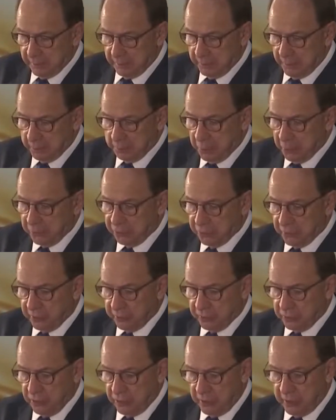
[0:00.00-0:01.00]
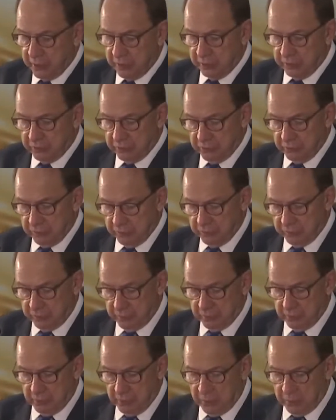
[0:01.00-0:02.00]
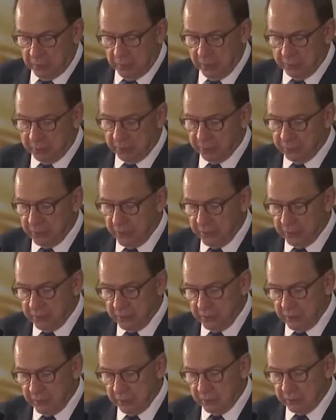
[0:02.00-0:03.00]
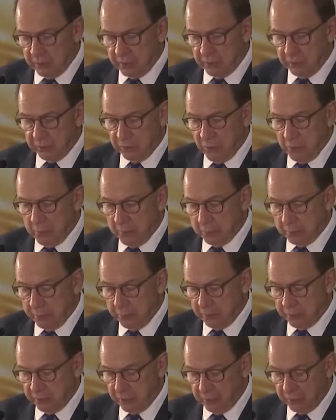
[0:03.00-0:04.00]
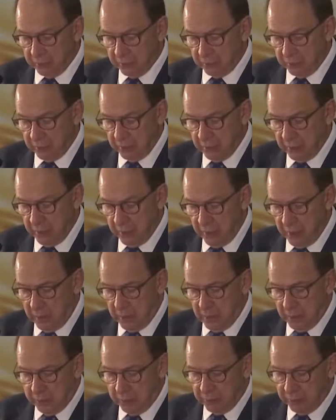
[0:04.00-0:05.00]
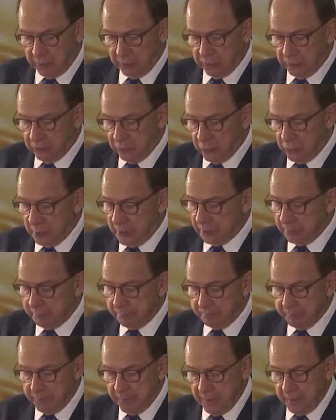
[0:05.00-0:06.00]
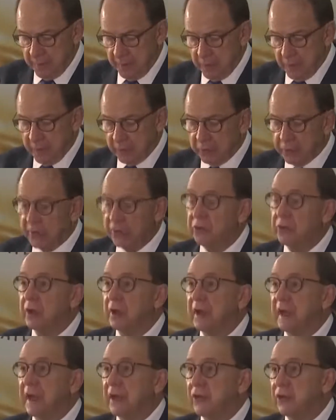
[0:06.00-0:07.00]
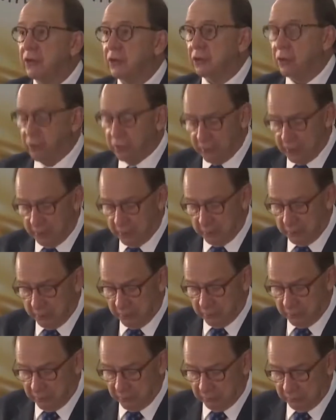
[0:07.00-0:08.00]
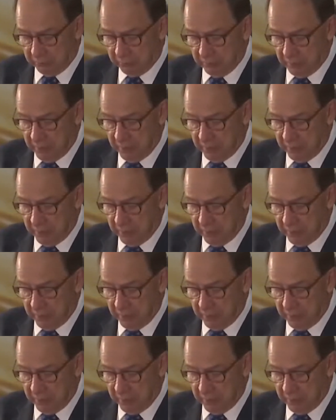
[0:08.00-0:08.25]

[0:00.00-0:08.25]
Mabuza attorneys representing the former President, Mr. Zuma, addressed a letter to the Commission